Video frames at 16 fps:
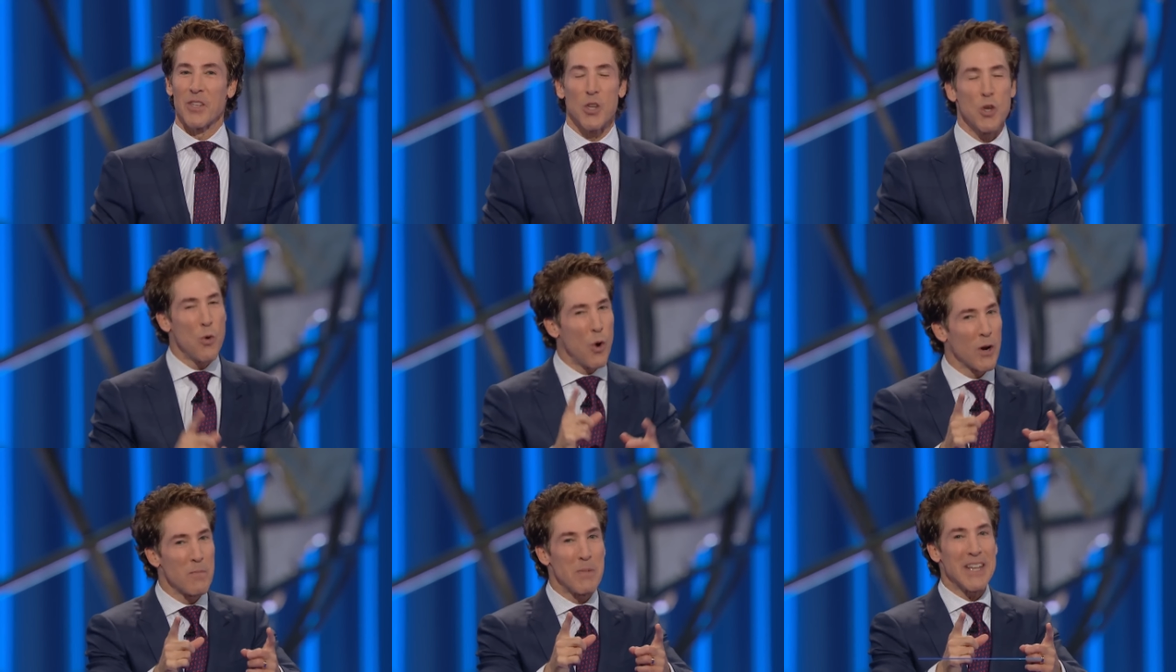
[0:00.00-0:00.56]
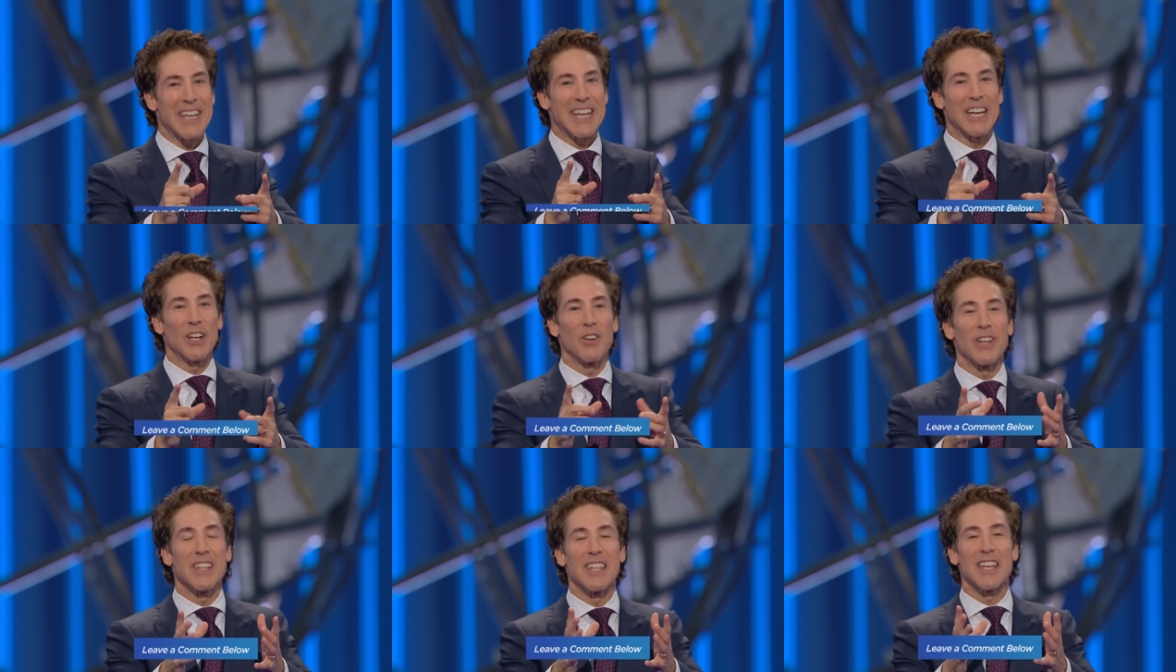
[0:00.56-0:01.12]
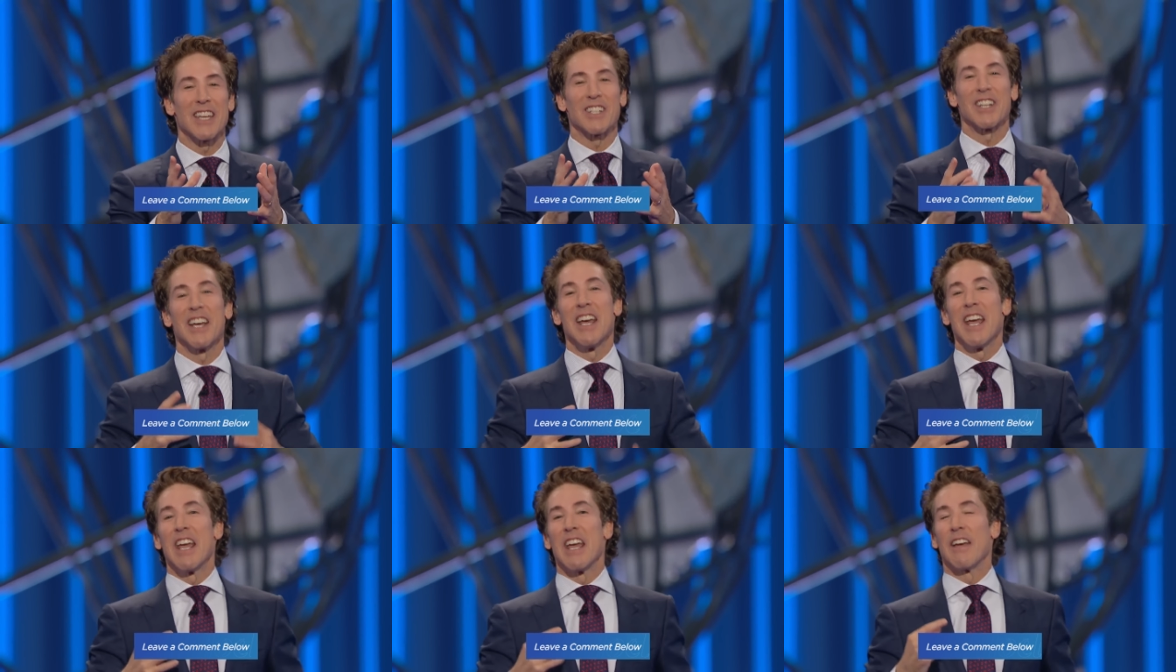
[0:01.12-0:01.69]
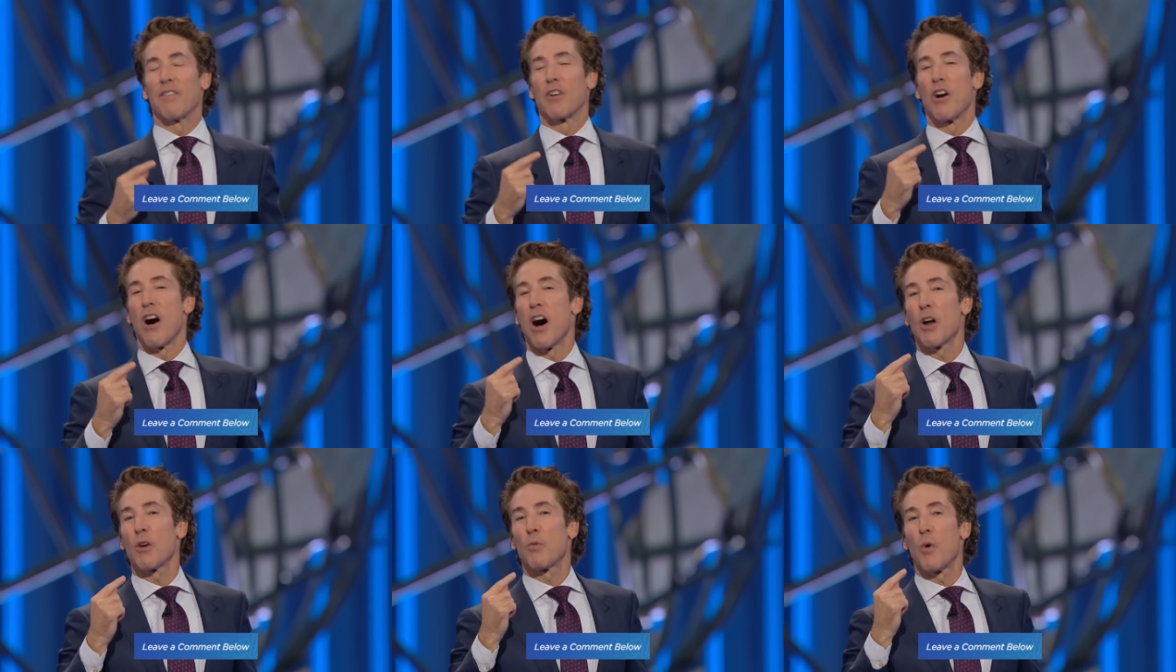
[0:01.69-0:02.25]
You wouldn't be hearing this if
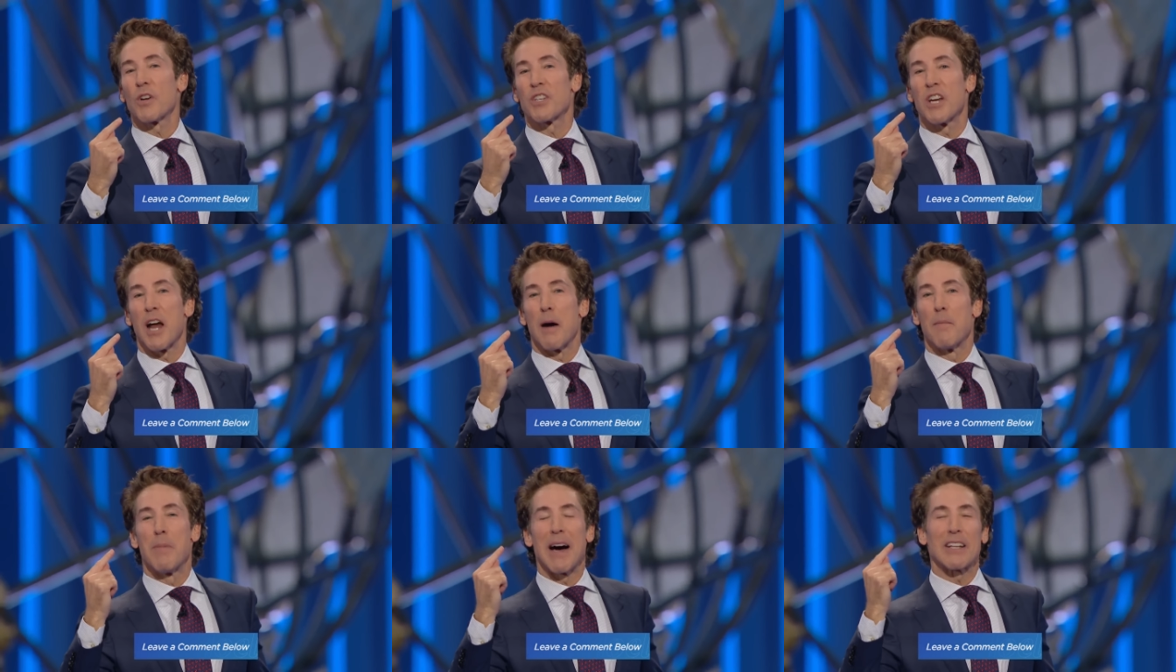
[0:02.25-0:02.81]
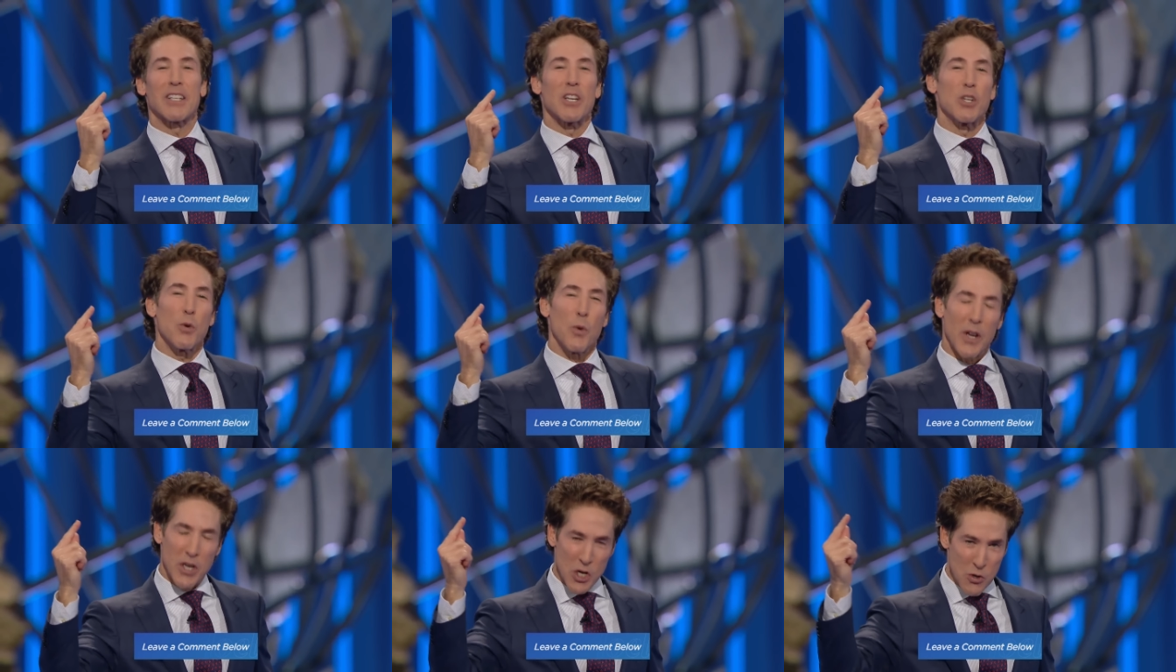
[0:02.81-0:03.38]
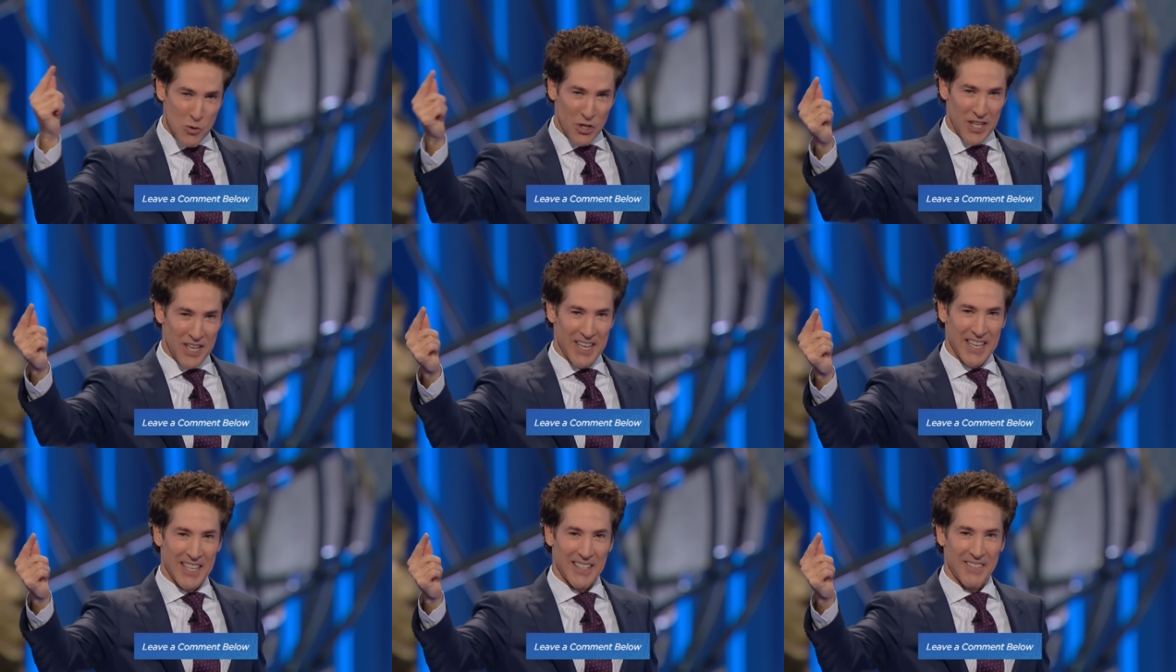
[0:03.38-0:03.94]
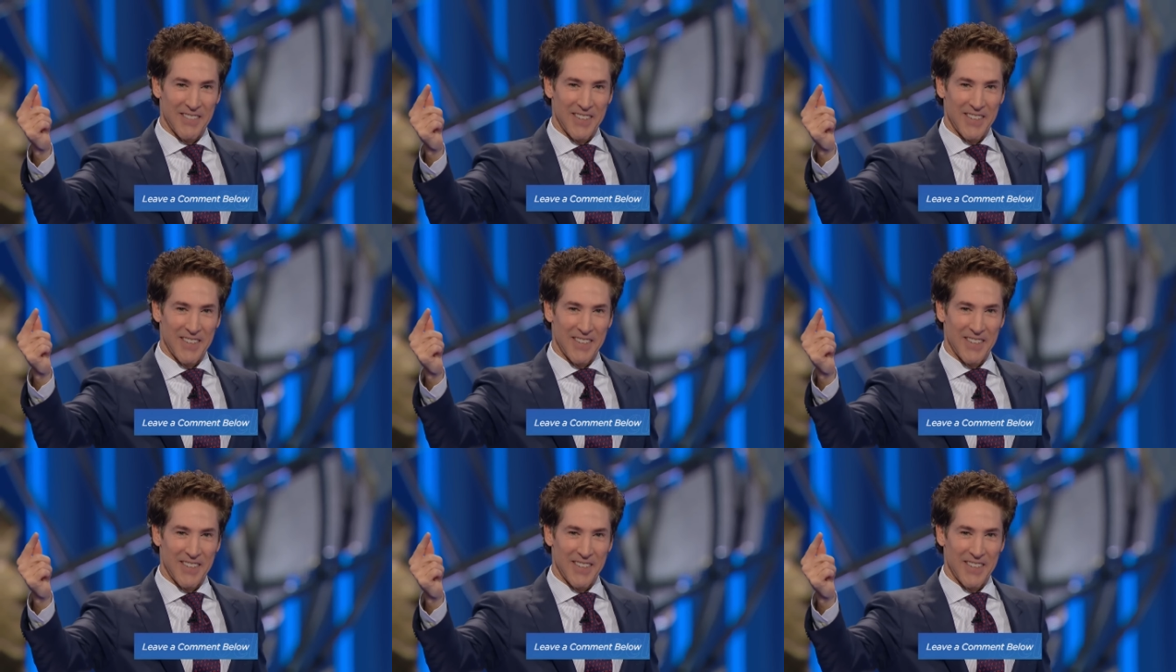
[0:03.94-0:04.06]
God wasn't about to do a new thing.